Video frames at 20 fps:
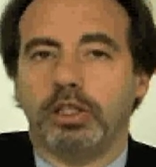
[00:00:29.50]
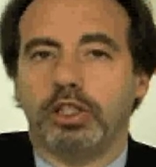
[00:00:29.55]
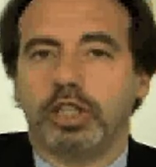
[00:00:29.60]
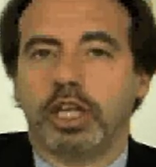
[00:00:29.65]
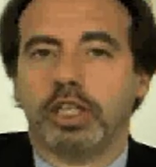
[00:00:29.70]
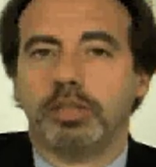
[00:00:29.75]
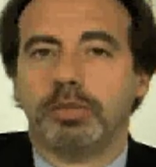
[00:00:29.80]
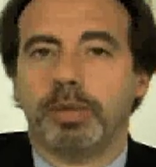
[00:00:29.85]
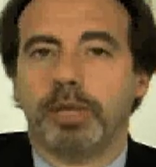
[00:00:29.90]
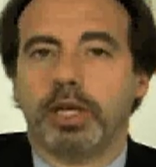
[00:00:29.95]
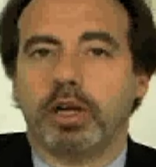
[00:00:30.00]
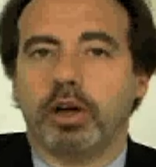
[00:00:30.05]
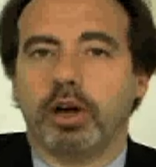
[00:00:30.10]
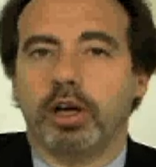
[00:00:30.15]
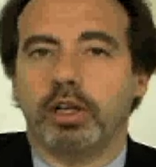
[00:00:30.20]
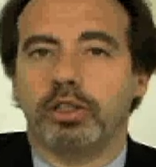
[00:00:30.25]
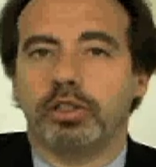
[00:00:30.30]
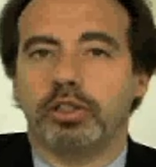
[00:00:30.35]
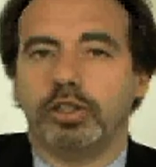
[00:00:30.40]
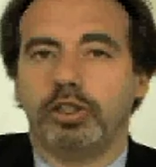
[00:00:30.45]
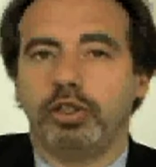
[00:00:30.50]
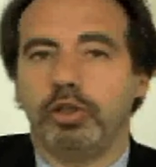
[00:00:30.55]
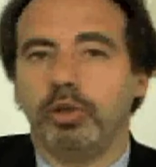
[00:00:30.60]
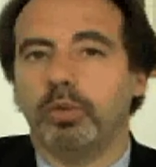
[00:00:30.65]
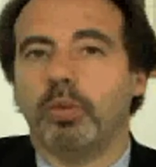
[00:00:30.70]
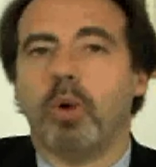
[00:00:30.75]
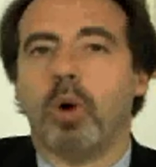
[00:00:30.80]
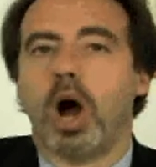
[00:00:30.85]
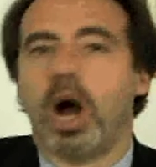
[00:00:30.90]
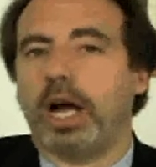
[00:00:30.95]
Just because
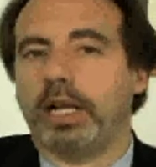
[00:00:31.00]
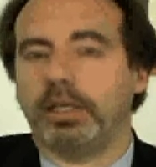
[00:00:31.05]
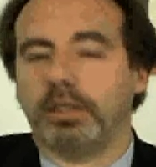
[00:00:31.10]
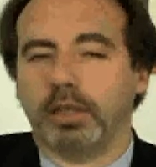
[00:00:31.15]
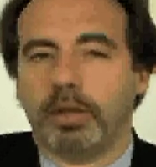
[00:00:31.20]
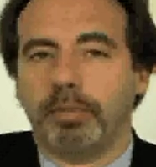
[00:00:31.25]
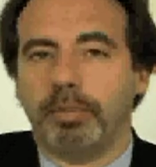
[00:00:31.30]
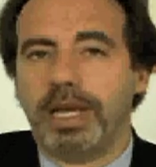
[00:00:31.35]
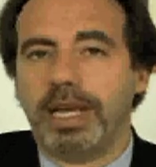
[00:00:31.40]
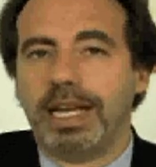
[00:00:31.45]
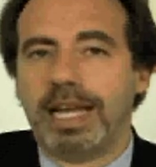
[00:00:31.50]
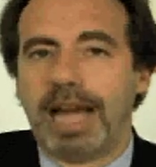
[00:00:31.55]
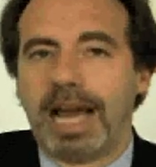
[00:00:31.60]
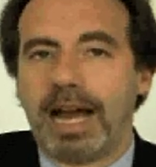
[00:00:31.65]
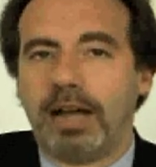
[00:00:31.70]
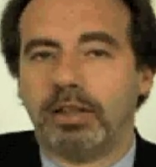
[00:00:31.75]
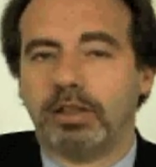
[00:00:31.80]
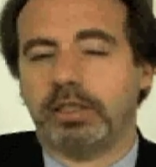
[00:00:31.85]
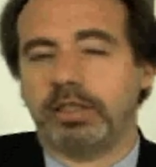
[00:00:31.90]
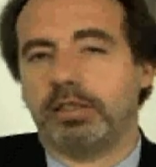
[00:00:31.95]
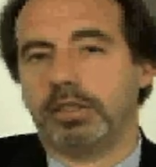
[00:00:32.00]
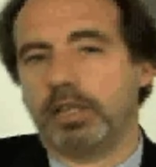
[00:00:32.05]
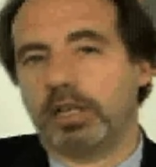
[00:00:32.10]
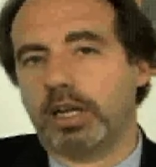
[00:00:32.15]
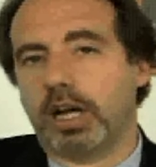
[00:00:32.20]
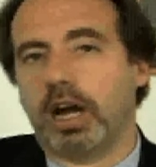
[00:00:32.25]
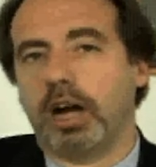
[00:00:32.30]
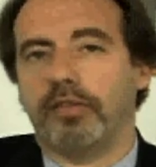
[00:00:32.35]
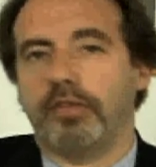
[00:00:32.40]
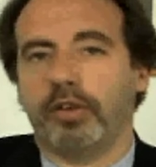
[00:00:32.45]
you want a media outlet to
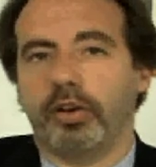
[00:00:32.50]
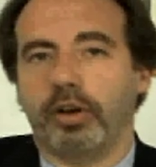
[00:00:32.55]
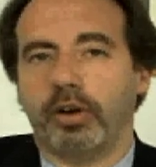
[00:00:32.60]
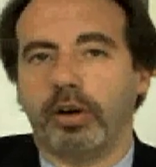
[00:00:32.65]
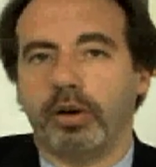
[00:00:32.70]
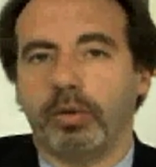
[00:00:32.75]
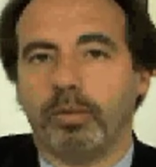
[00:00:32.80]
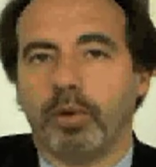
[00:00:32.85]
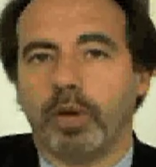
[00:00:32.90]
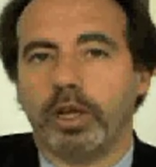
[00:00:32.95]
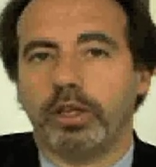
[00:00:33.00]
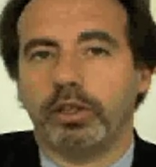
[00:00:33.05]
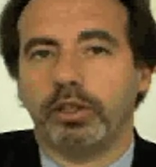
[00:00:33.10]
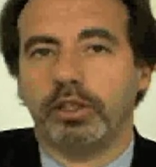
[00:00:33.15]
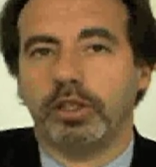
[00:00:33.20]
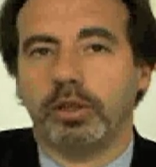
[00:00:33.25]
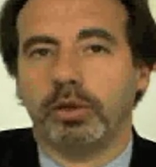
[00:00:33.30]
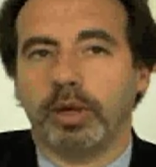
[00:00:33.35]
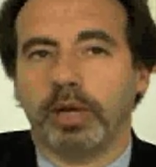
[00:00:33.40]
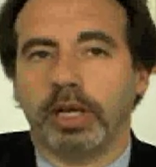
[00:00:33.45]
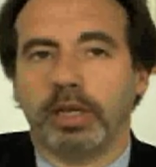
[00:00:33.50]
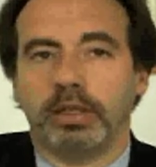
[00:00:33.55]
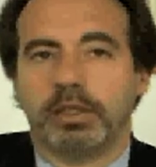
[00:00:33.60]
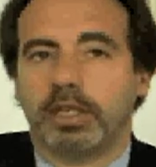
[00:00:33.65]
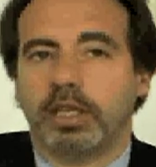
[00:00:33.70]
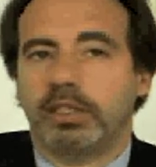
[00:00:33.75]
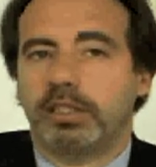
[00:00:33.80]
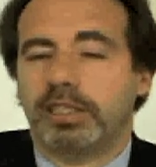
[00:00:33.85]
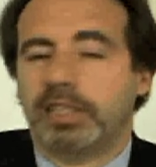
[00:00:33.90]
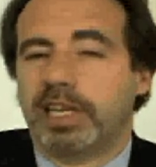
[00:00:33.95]
cover what you're
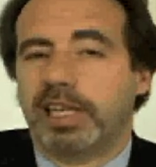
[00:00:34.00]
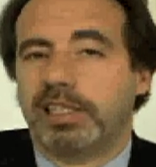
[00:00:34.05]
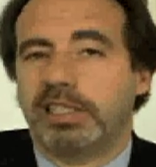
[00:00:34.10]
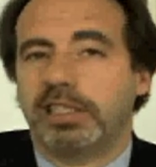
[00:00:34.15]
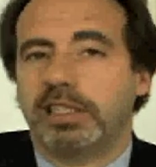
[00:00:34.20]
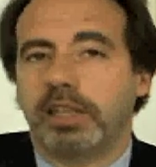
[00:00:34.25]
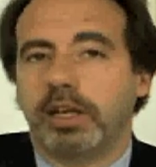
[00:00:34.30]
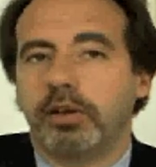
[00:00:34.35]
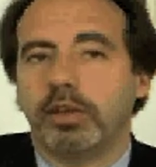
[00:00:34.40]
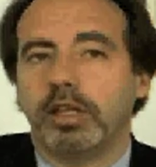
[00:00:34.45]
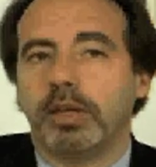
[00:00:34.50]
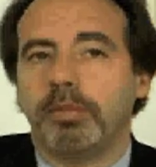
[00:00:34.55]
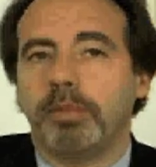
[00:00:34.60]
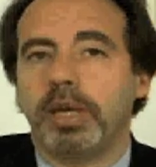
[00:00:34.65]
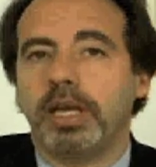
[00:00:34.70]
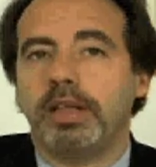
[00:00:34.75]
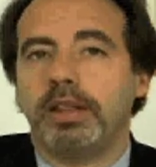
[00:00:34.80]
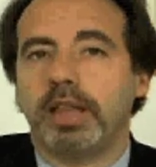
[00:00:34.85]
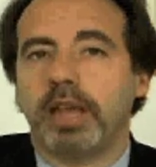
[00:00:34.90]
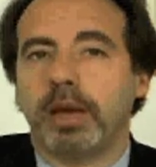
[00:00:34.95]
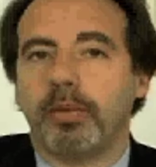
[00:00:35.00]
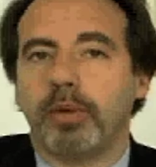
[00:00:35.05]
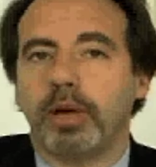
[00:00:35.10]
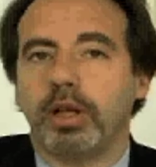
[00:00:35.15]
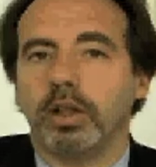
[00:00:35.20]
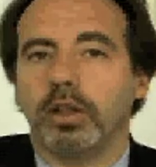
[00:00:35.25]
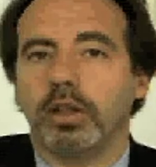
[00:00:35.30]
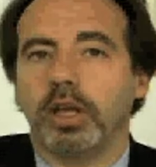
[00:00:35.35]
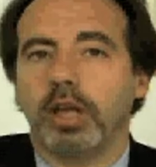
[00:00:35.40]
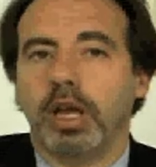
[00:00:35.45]
doing doesn't necessarily mean they
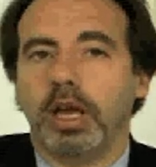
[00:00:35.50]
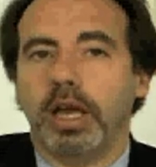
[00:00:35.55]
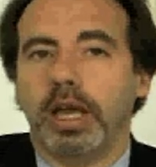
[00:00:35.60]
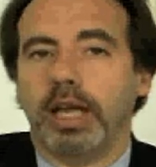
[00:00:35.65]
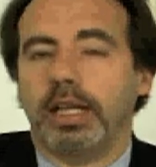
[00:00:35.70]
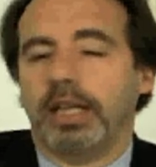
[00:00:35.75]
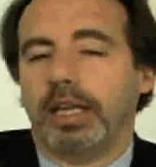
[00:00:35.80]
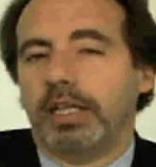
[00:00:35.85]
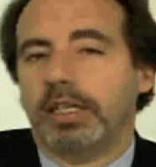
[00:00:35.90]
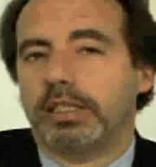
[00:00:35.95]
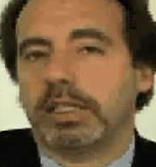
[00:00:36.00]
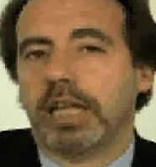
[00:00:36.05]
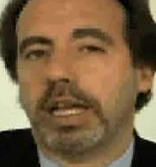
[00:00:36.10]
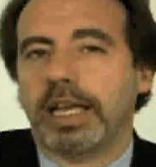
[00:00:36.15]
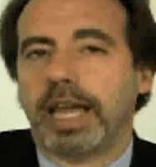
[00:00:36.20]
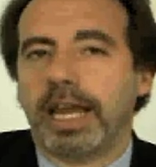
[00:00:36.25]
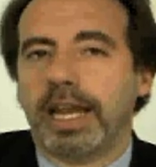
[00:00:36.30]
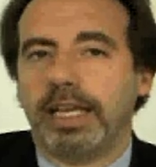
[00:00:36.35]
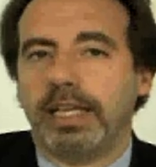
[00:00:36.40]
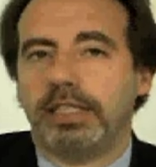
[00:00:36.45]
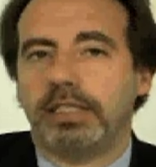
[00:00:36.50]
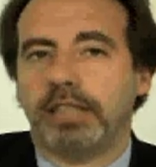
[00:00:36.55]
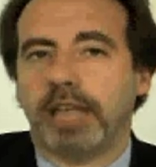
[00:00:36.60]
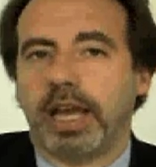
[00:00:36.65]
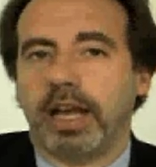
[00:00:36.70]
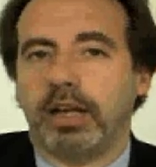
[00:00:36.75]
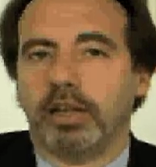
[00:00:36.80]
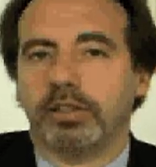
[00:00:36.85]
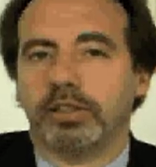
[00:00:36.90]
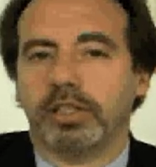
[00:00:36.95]
will. It's like any
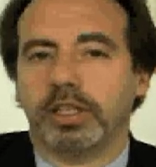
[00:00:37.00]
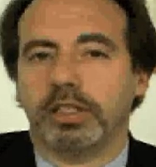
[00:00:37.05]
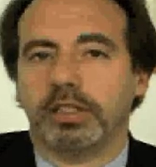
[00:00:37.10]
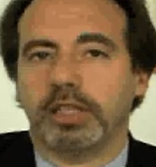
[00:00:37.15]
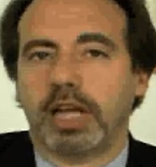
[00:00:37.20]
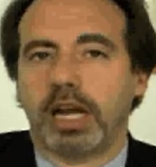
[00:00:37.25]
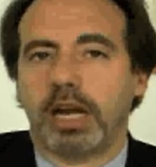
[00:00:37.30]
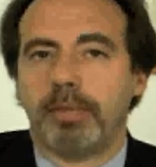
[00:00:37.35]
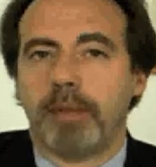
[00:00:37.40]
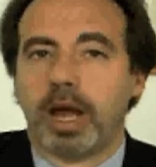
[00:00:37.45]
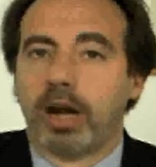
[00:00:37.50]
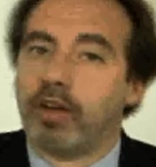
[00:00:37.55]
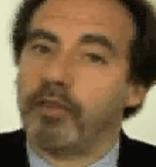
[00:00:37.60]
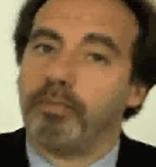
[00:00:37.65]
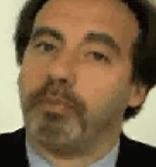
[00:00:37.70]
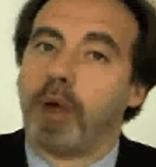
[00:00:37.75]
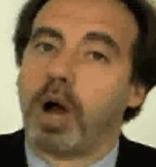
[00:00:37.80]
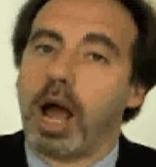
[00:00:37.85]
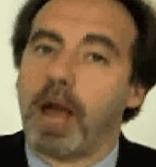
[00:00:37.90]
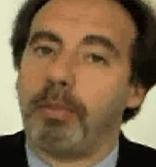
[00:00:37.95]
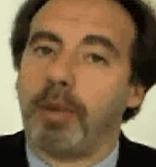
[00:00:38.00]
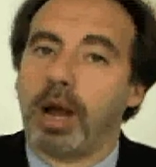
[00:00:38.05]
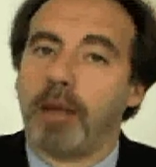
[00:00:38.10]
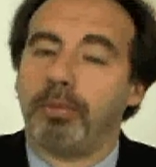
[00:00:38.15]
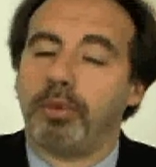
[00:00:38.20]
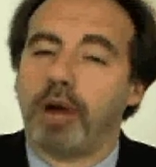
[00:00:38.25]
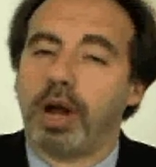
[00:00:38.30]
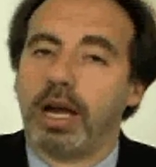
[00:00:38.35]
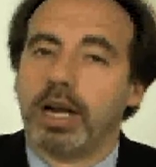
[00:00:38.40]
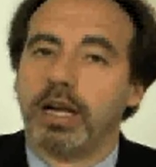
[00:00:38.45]
sales. It's not a matter of buy
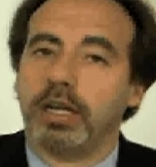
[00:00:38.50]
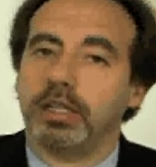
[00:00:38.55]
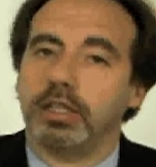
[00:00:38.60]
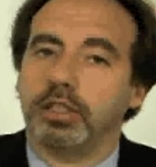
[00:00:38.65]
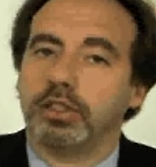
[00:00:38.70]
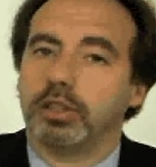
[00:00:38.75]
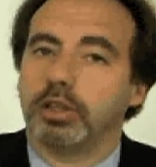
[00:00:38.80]
my product.